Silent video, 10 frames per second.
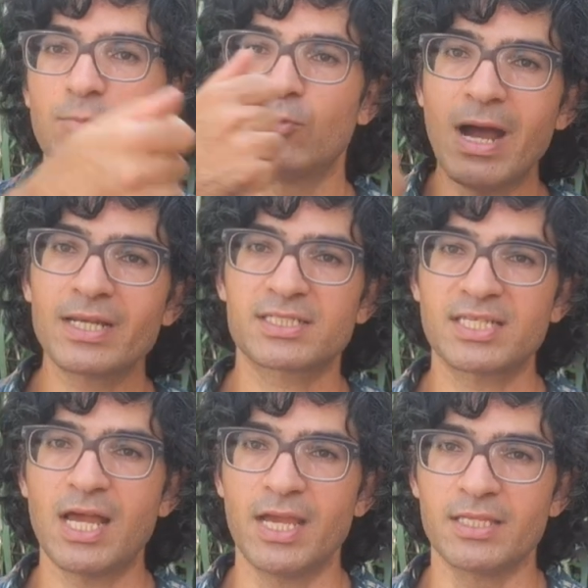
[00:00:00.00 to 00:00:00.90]
one
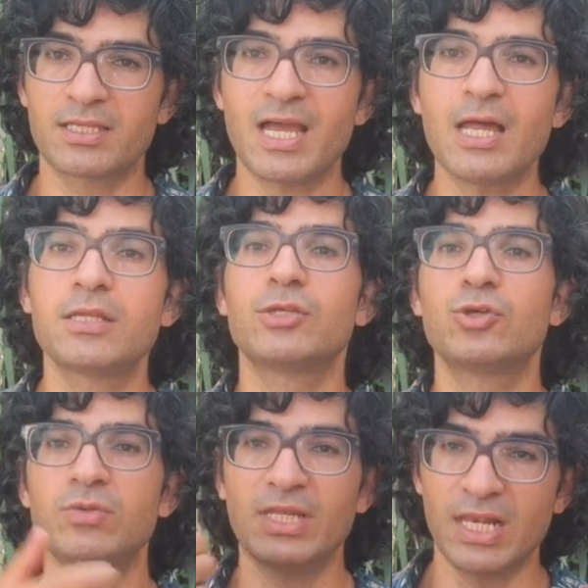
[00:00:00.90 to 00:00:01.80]
side can
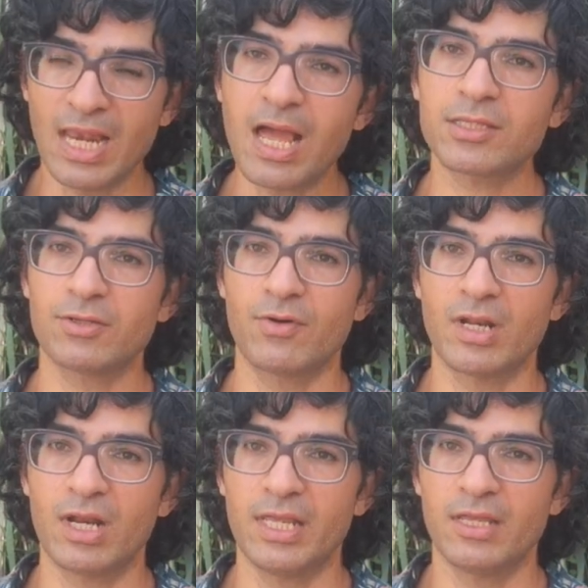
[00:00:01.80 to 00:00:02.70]

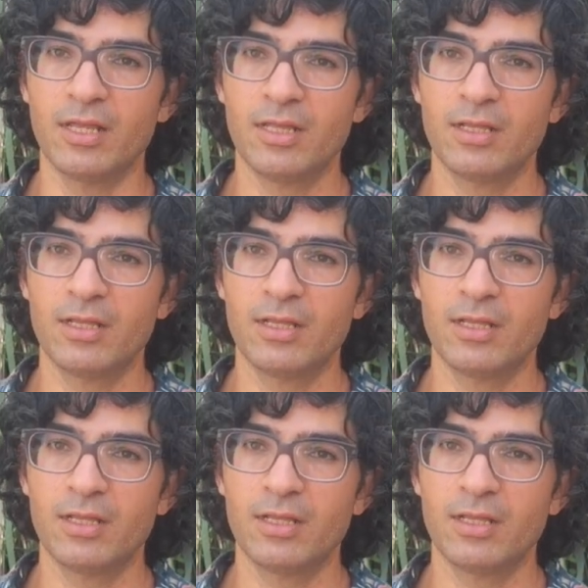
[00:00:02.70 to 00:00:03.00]
unilaterally